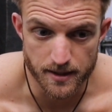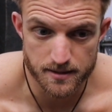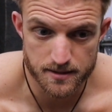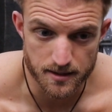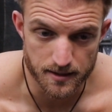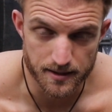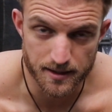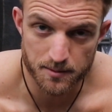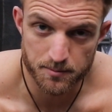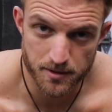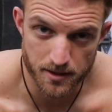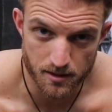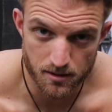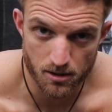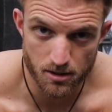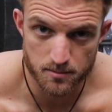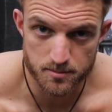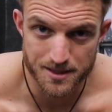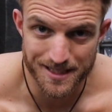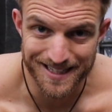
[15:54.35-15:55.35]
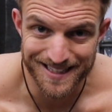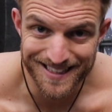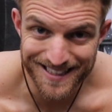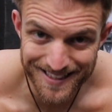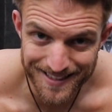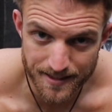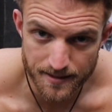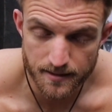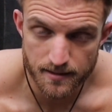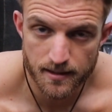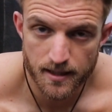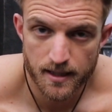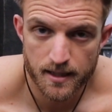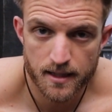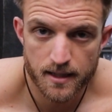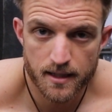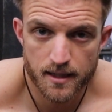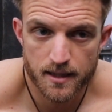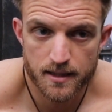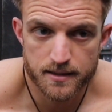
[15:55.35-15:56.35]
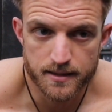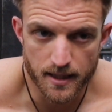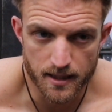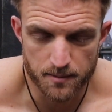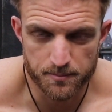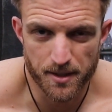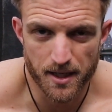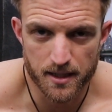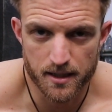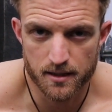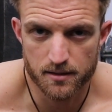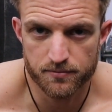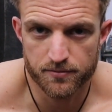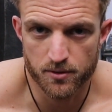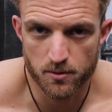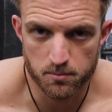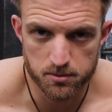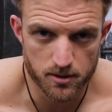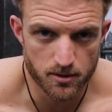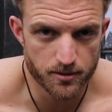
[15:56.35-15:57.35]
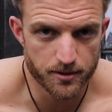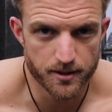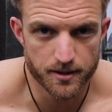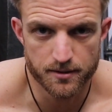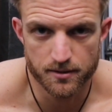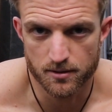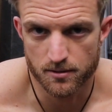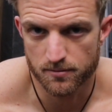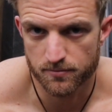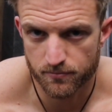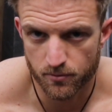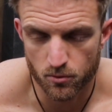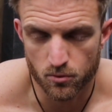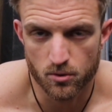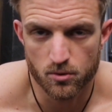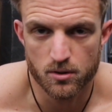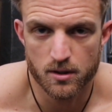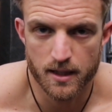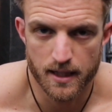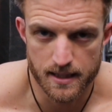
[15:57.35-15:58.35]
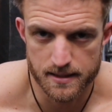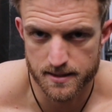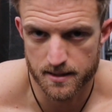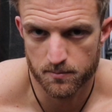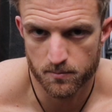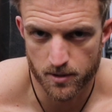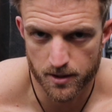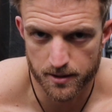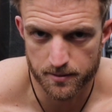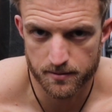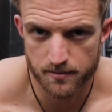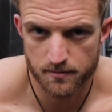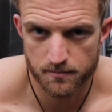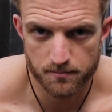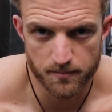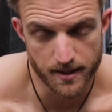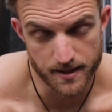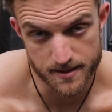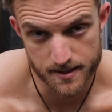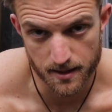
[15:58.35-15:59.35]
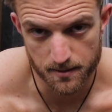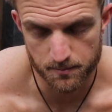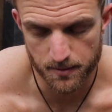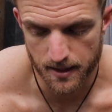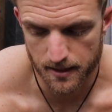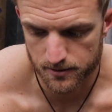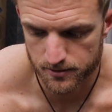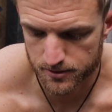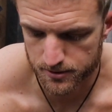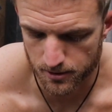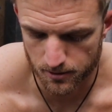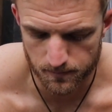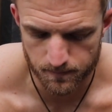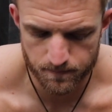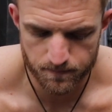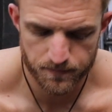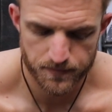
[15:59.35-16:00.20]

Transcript: It's gonna give me the carbs I need, yet I'm not gonna feel bloated or full as I'm running my 10 miles. So